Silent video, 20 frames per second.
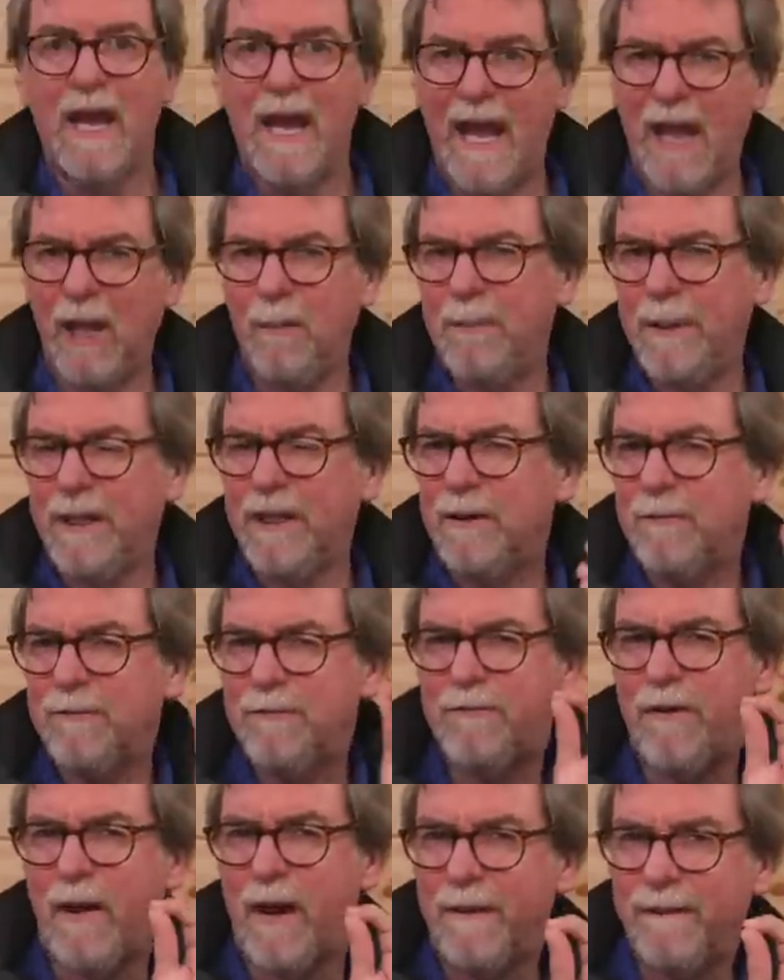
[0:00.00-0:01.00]
helping you
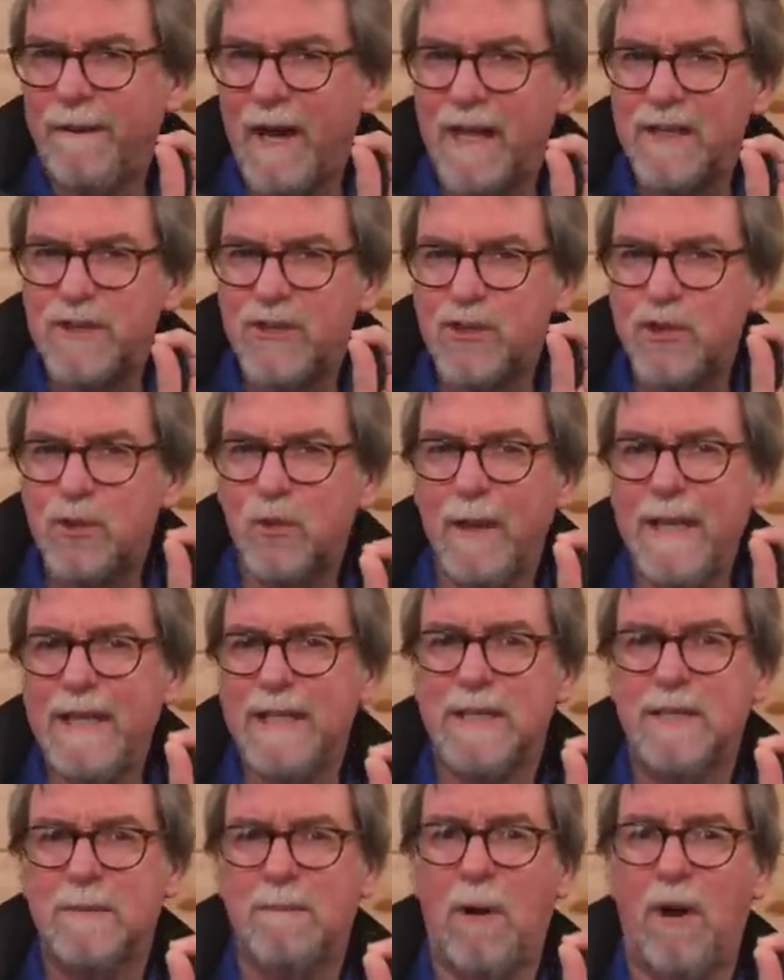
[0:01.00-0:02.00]
find that
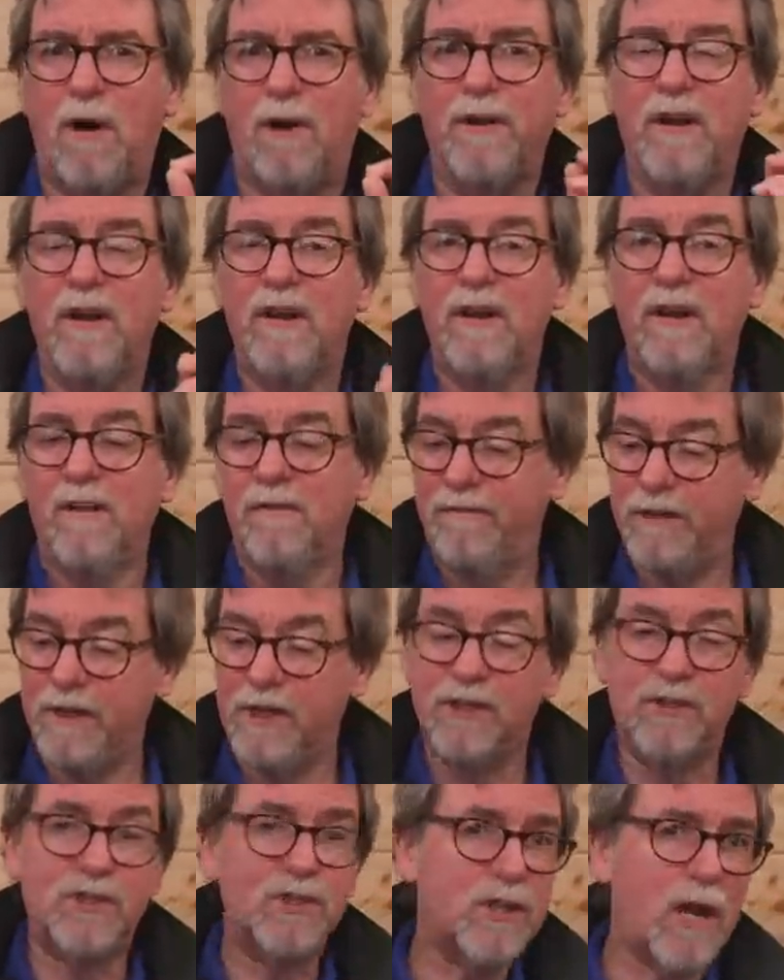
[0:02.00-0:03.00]
sweet spot for
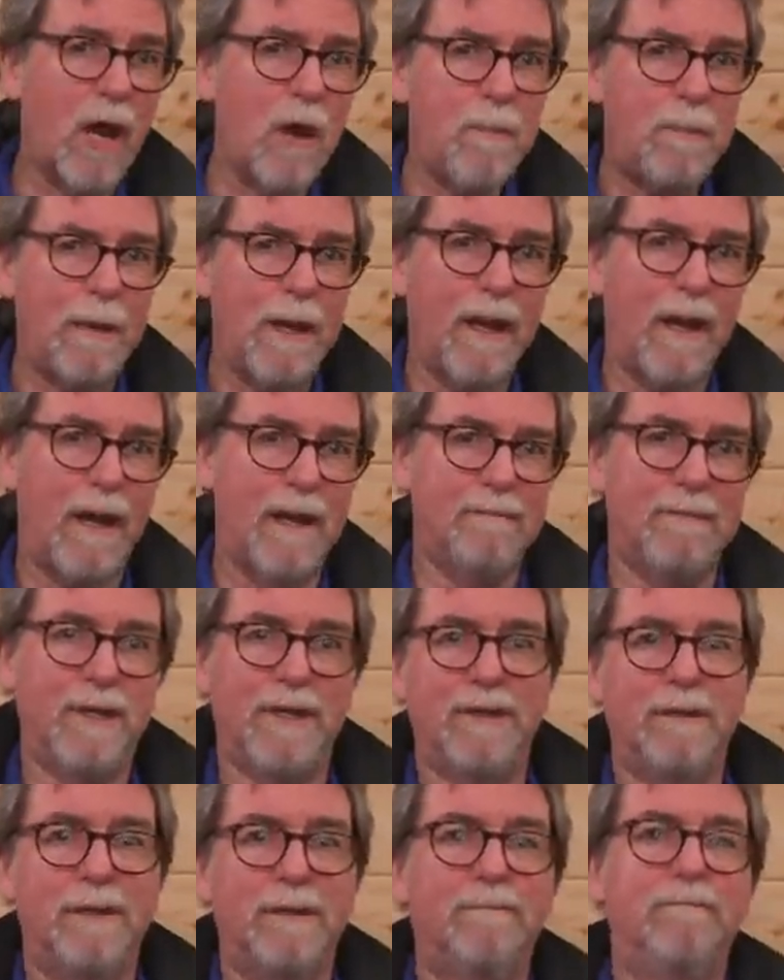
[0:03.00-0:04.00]
your scope
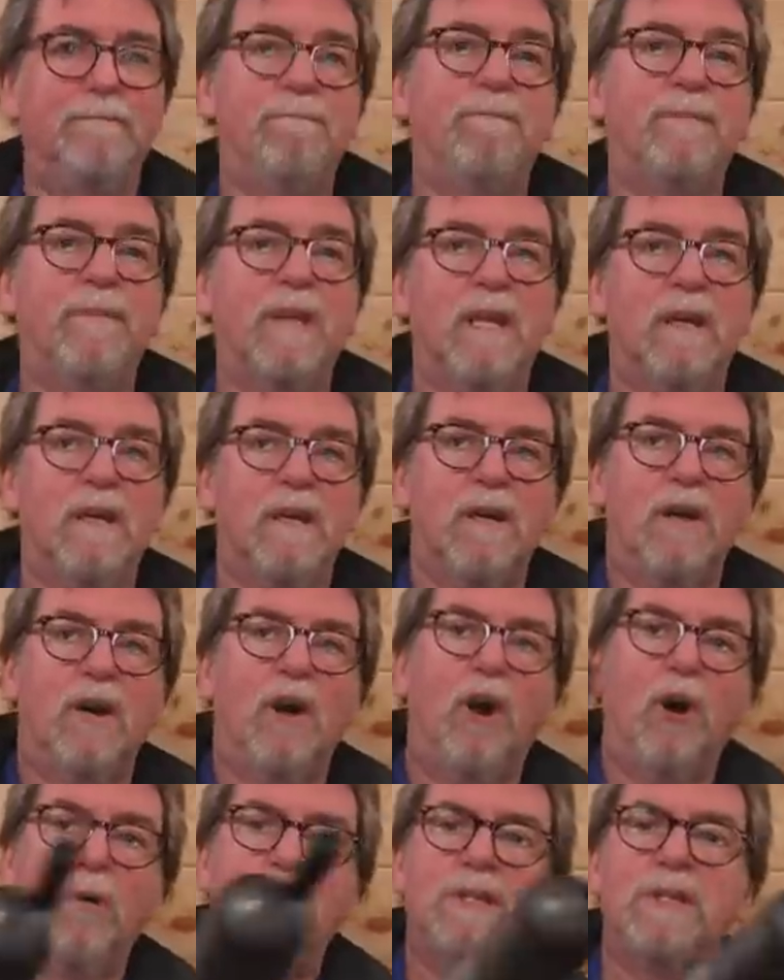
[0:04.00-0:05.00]
alignment.
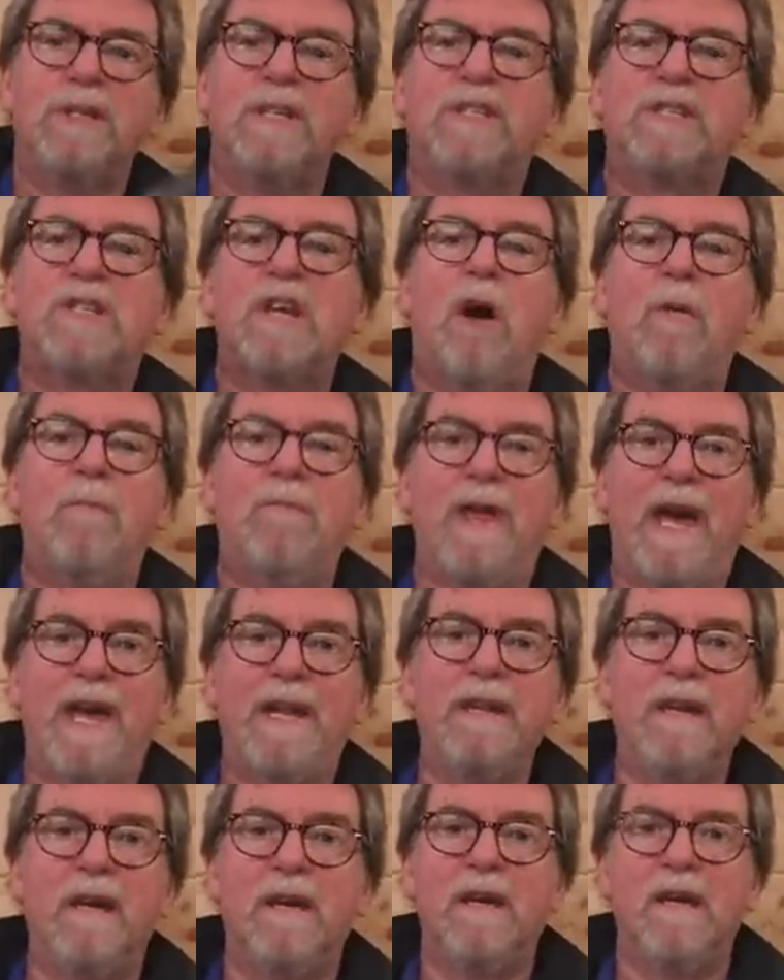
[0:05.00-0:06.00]
Up to the top
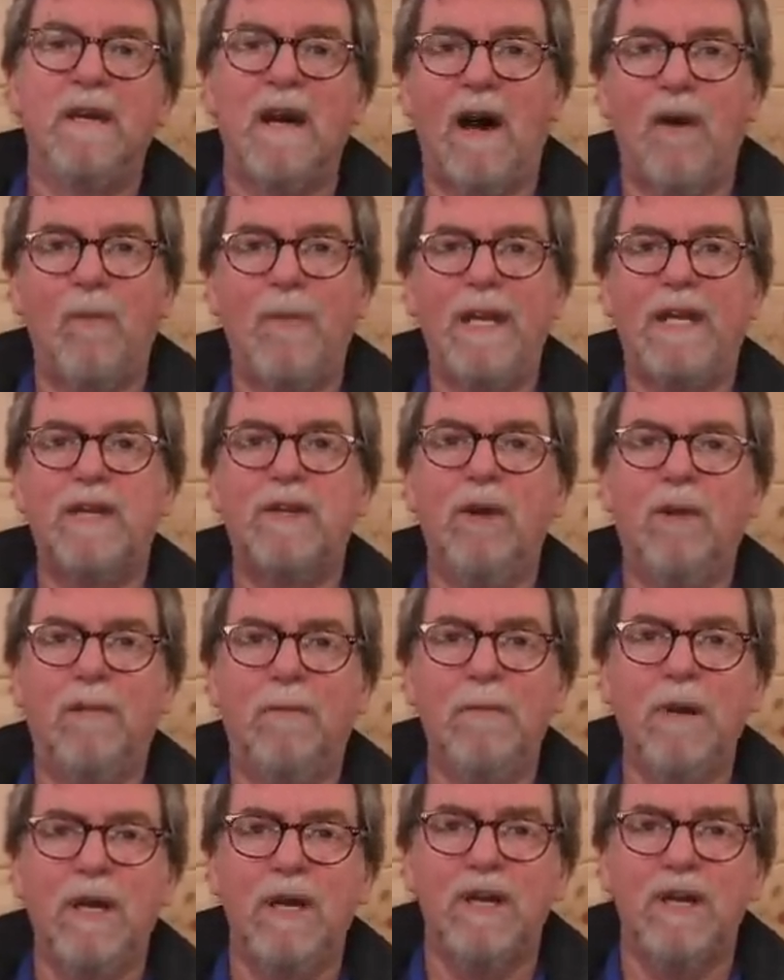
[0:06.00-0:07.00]
then, and we come